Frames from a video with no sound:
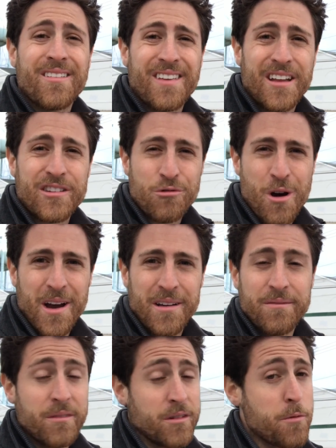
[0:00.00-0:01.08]
That's right,
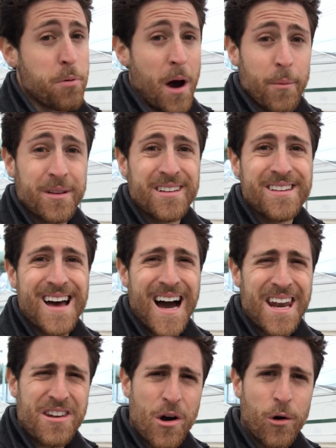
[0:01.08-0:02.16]
you probably did
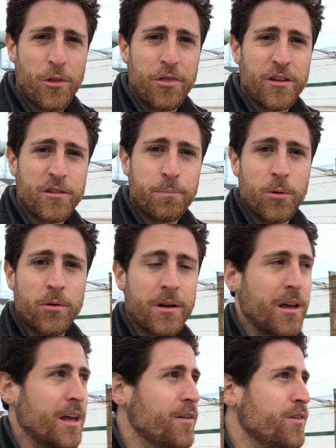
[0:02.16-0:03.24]
not know that this
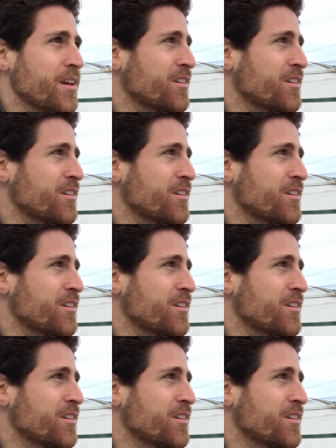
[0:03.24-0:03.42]
building even